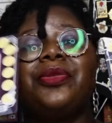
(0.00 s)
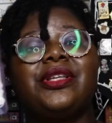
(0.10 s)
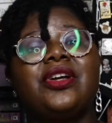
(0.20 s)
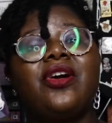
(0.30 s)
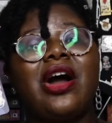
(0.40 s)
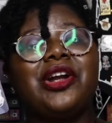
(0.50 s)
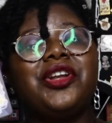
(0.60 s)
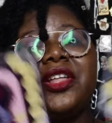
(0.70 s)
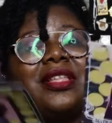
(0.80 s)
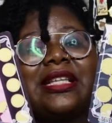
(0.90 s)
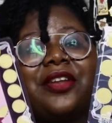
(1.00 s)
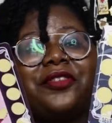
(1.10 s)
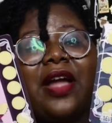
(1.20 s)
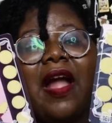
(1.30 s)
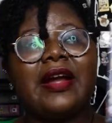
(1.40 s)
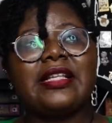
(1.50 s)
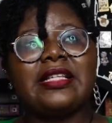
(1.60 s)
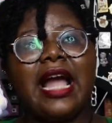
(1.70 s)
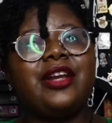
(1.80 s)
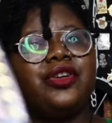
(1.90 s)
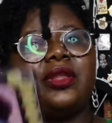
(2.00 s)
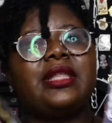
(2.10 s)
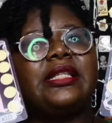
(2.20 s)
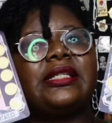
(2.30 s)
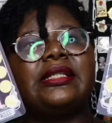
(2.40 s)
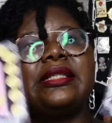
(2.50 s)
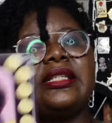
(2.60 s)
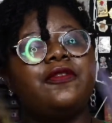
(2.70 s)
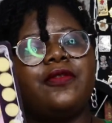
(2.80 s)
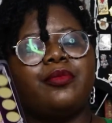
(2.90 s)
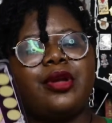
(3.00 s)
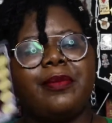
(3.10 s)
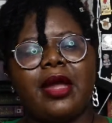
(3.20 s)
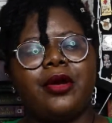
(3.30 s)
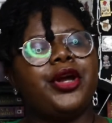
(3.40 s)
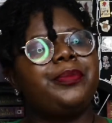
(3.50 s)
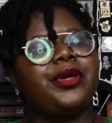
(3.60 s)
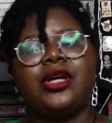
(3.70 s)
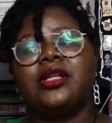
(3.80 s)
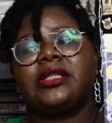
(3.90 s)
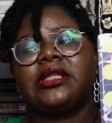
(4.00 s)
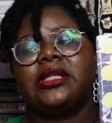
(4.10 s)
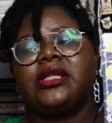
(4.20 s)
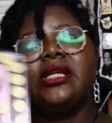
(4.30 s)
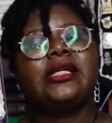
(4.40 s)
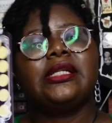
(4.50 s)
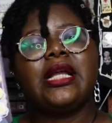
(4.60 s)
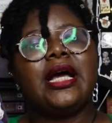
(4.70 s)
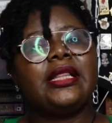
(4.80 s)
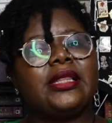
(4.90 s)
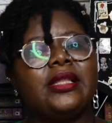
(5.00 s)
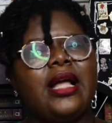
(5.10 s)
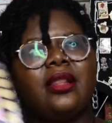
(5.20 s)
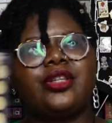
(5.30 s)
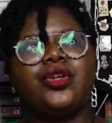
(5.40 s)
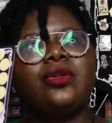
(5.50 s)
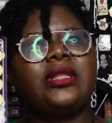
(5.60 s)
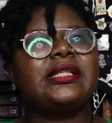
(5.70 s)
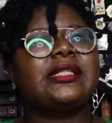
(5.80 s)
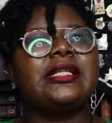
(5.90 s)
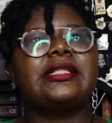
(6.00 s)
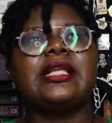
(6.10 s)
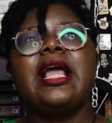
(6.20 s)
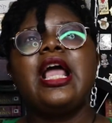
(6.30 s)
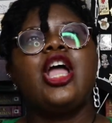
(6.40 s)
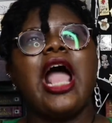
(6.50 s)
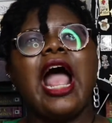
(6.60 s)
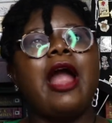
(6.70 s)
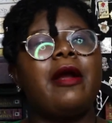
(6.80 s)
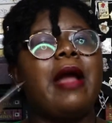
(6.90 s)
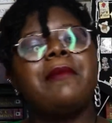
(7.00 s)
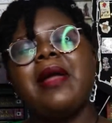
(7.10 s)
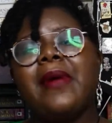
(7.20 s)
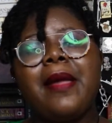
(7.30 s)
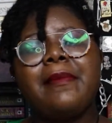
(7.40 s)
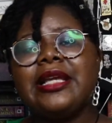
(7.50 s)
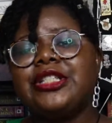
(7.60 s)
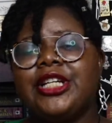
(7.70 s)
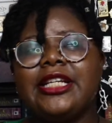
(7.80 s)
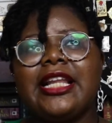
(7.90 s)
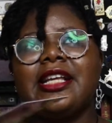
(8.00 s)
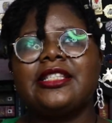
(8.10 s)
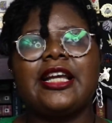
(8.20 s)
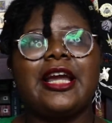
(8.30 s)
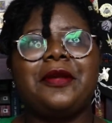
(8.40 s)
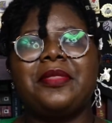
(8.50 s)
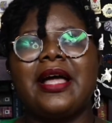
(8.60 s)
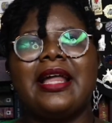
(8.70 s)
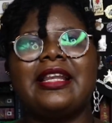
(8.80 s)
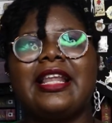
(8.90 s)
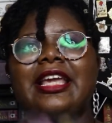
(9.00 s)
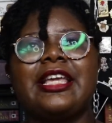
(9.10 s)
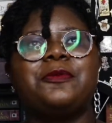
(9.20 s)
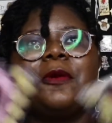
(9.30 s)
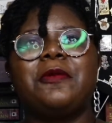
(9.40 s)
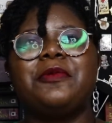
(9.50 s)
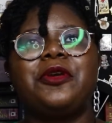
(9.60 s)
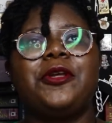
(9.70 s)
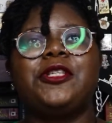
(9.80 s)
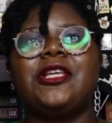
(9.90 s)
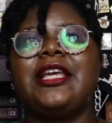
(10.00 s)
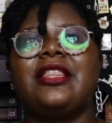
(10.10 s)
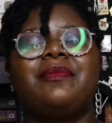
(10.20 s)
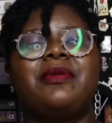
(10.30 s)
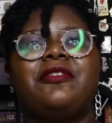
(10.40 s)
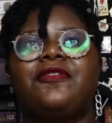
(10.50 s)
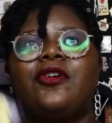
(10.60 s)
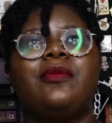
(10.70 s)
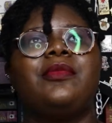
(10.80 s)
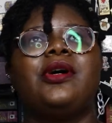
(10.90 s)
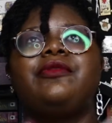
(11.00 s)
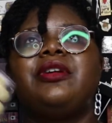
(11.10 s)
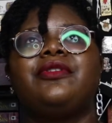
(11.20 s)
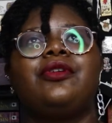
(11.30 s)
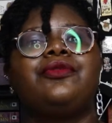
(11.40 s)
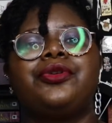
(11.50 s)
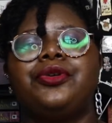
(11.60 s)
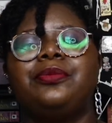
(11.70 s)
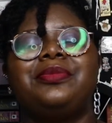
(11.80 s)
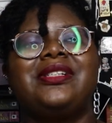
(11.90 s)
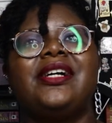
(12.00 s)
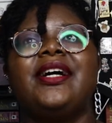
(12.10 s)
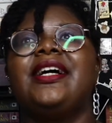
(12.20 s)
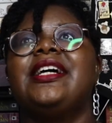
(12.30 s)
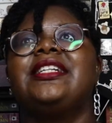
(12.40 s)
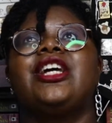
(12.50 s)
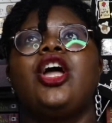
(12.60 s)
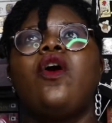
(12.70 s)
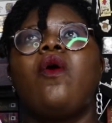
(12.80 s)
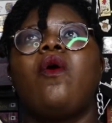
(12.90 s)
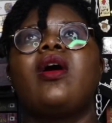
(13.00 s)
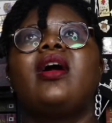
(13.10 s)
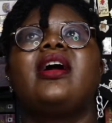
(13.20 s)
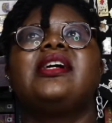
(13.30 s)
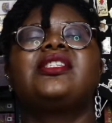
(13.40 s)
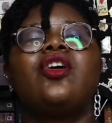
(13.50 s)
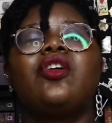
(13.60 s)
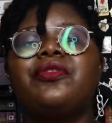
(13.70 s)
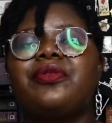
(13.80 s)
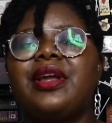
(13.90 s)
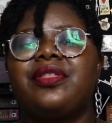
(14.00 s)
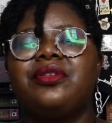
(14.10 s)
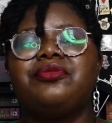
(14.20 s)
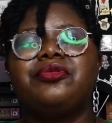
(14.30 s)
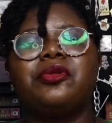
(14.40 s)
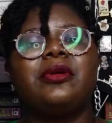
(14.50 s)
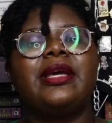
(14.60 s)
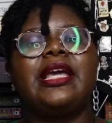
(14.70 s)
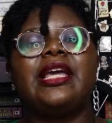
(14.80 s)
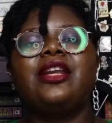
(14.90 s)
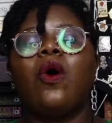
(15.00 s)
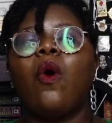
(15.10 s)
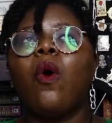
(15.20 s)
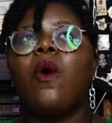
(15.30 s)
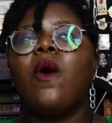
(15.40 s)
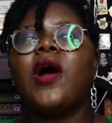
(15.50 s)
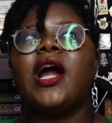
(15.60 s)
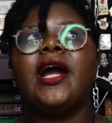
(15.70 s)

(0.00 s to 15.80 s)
this are another set of characters. I do not think this is still from Ribera because nah. So this is. I remember I mentioned last time that like it's probably going to either be from a River of Royal Blood or a Song of Wraith and Ruin or